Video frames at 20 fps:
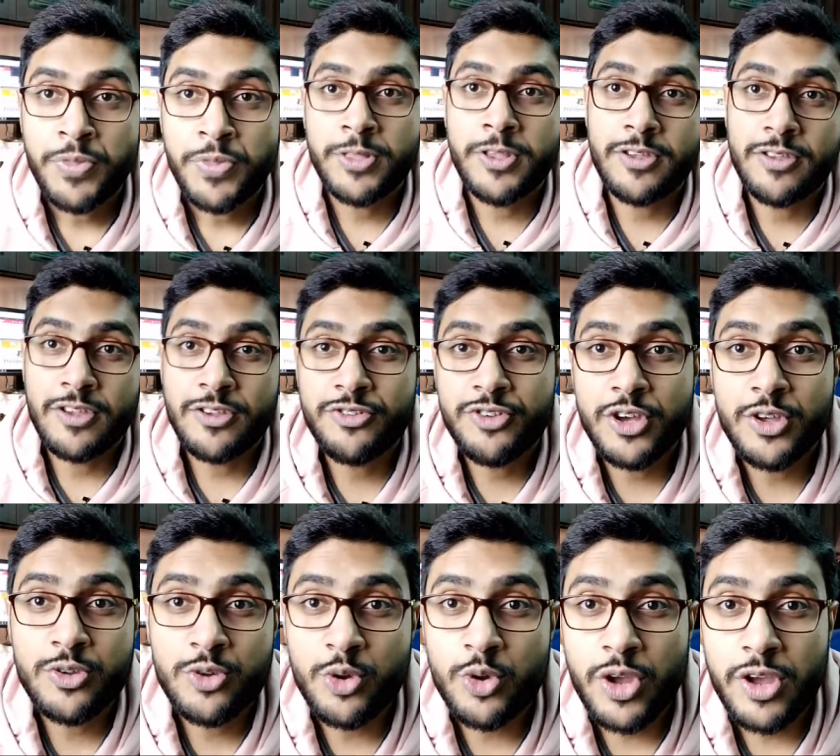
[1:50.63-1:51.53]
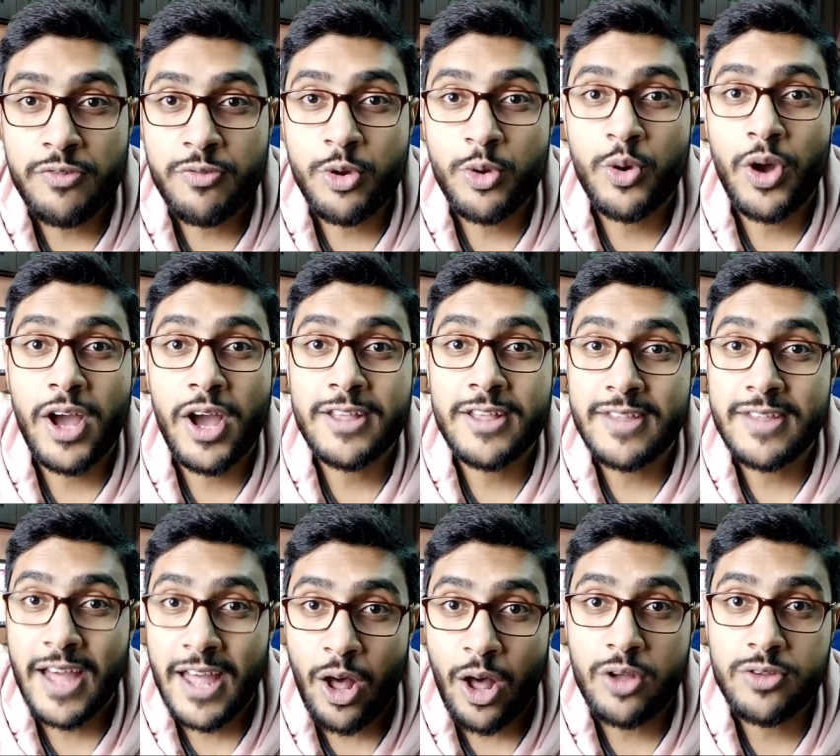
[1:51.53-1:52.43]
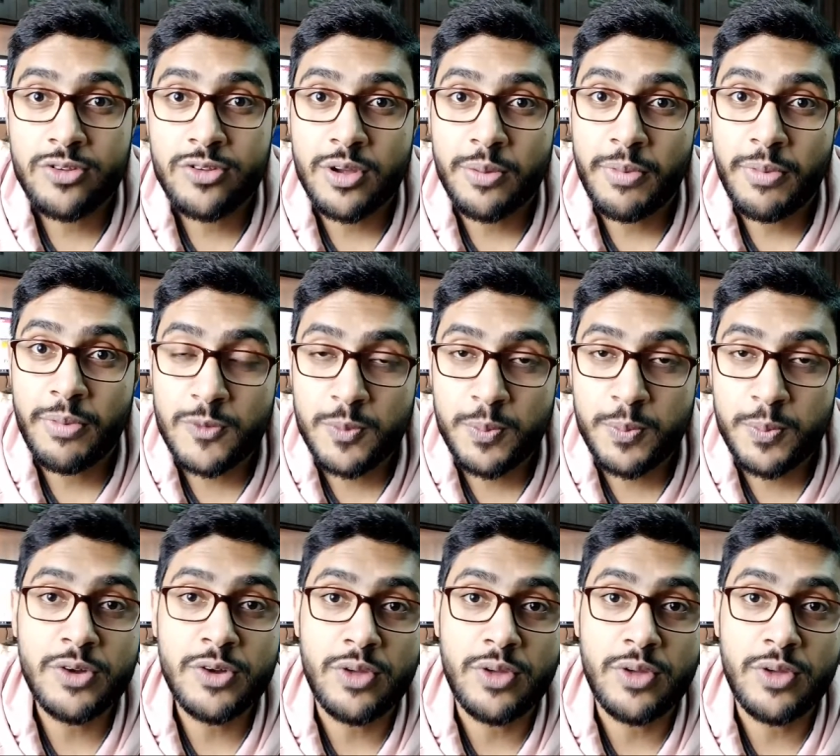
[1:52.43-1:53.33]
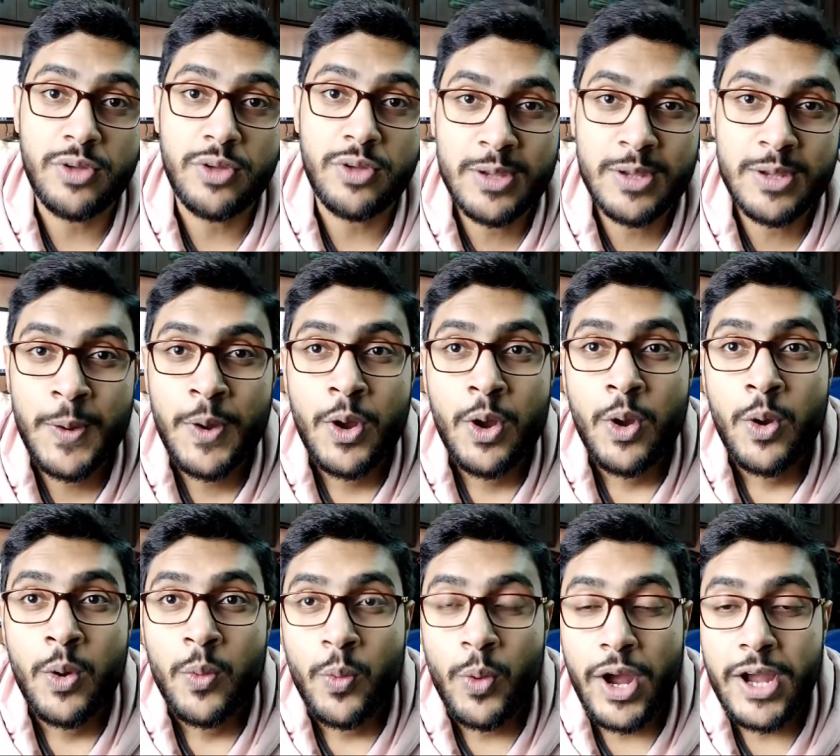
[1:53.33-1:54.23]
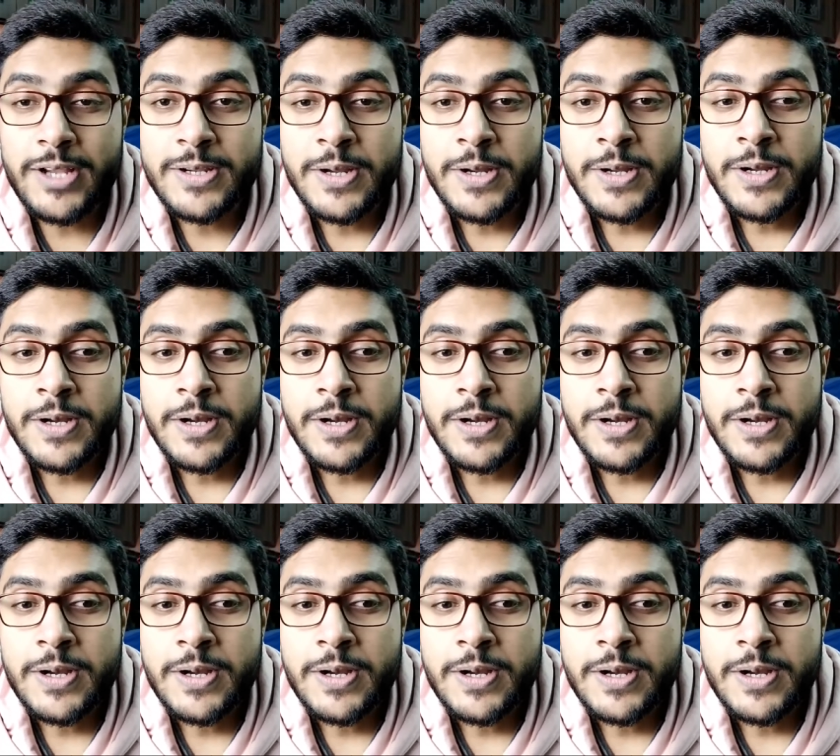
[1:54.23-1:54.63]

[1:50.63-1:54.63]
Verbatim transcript: This is just to give you guys an awesome experience, right?